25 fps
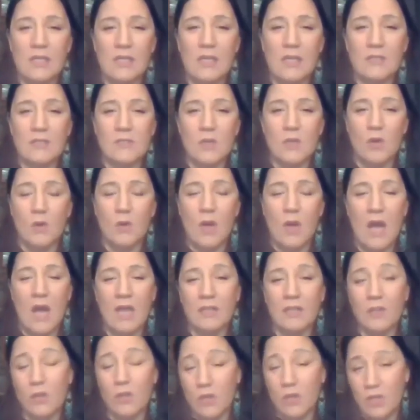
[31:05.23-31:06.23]
And so
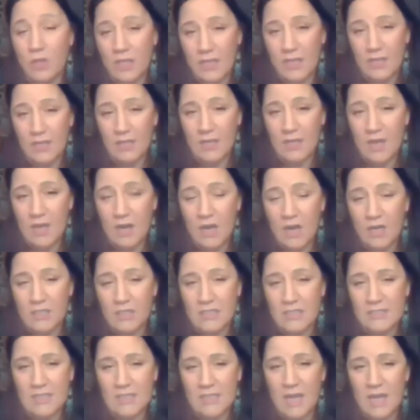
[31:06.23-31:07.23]
unlearning our
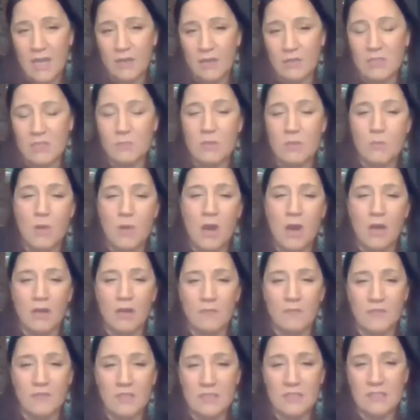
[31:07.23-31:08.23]
desire to be part
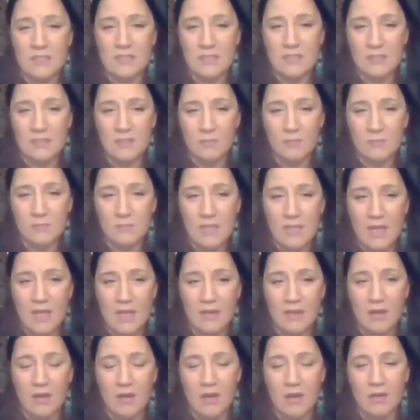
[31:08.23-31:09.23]
of these systems
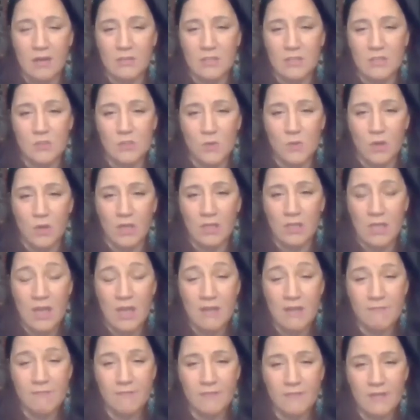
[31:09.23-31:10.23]
that are destroying
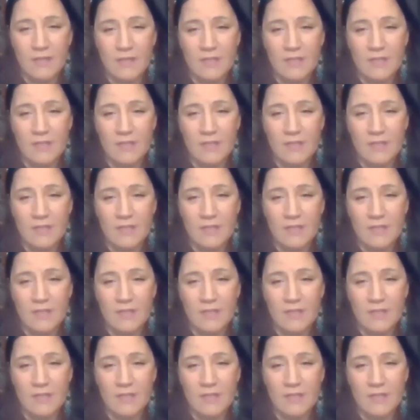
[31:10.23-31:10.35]
life,